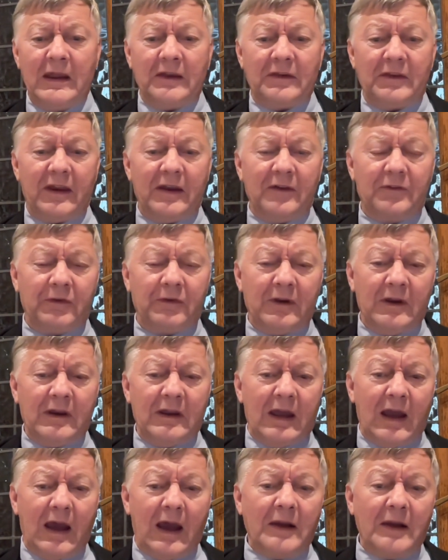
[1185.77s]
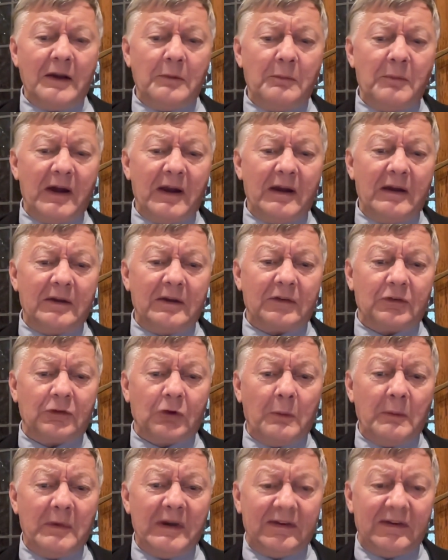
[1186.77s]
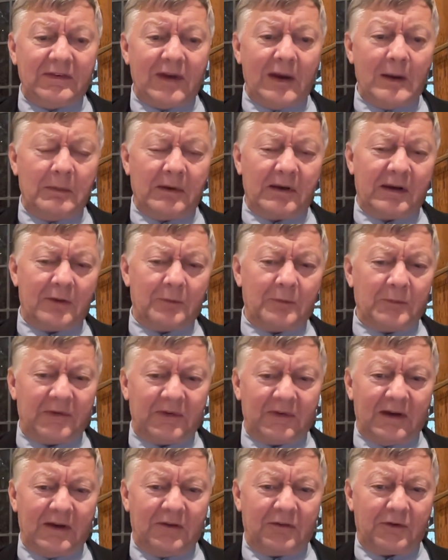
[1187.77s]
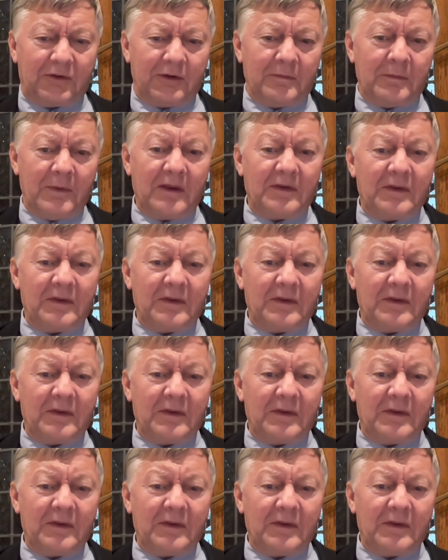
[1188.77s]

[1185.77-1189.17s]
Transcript: They have undermined so many stable governments in Africa.